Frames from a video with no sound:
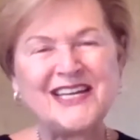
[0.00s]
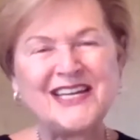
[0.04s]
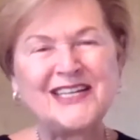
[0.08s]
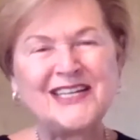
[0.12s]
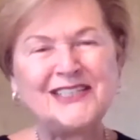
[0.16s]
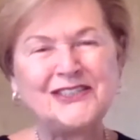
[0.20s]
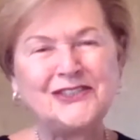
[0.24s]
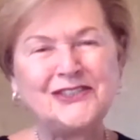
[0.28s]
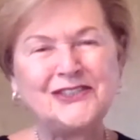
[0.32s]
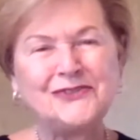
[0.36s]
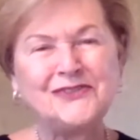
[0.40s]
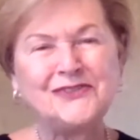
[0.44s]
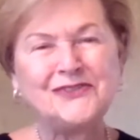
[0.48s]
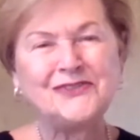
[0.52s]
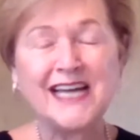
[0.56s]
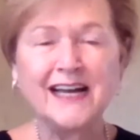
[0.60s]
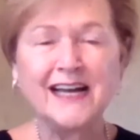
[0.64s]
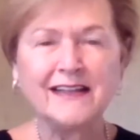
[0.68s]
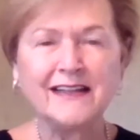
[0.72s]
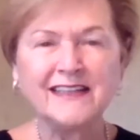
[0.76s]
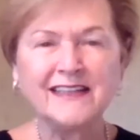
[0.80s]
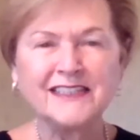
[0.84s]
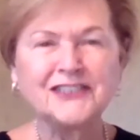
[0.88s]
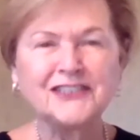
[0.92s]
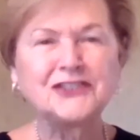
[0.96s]
Could you
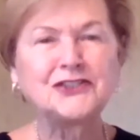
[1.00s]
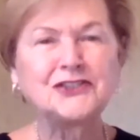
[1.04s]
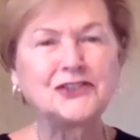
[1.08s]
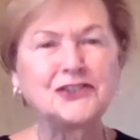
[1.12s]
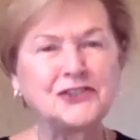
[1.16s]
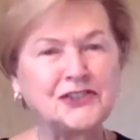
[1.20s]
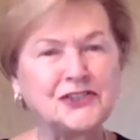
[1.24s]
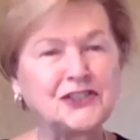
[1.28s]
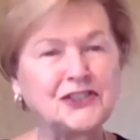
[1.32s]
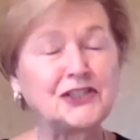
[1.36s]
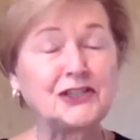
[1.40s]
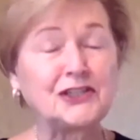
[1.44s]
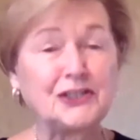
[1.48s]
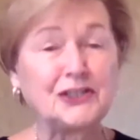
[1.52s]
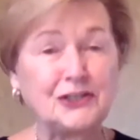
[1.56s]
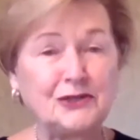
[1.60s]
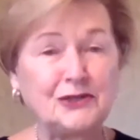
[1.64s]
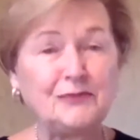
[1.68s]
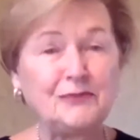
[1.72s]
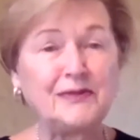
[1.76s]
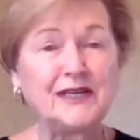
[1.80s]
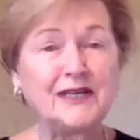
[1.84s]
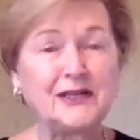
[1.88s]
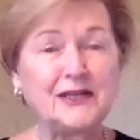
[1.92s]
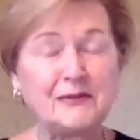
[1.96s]
tell us just a
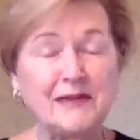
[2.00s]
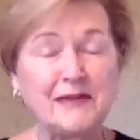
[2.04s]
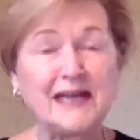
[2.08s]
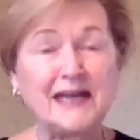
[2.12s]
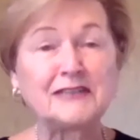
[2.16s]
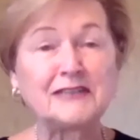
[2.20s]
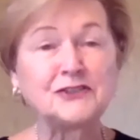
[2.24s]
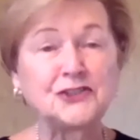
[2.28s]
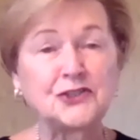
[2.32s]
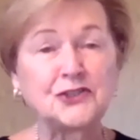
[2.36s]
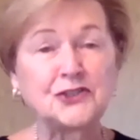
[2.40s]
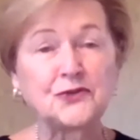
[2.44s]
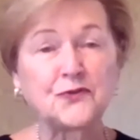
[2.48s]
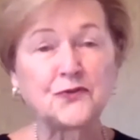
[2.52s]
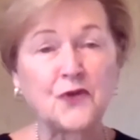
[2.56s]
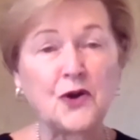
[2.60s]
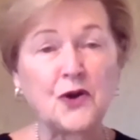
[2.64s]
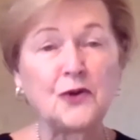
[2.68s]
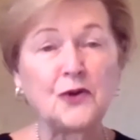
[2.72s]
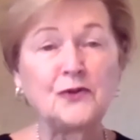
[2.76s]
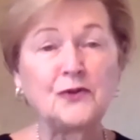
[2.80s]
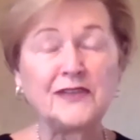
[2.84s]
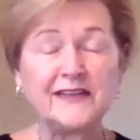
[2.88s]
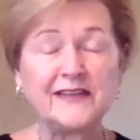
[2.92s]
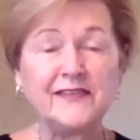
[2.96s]
little bit about your
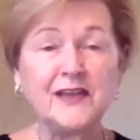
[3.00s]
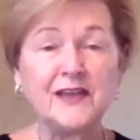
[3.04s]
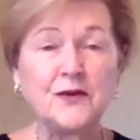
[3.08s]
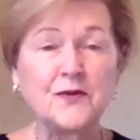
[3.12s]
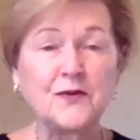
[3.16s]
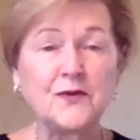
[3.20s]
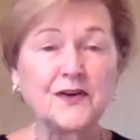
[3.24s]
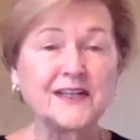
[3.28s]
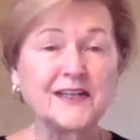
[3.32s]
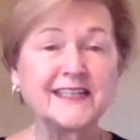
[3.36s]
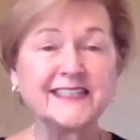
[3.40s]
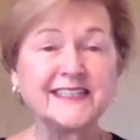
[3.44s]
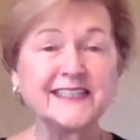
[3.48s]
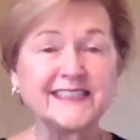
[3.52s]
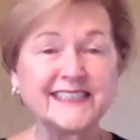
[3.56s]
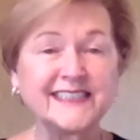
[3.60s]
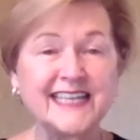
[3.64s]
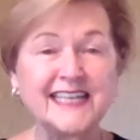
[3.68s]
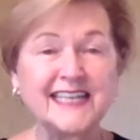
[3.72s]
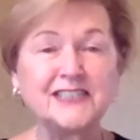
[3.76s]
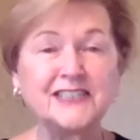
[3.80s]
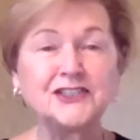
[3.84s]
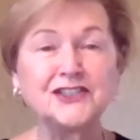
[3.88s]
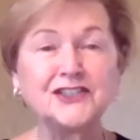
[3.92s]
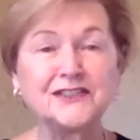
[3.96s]
role in the
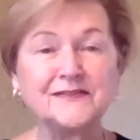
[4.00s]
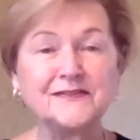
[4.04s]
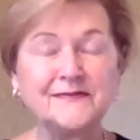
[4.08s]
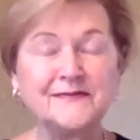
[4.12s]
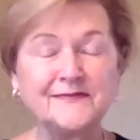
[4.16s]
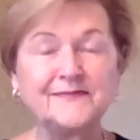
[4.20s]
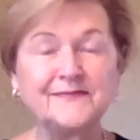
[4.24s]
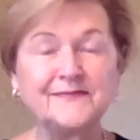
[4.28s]
organization?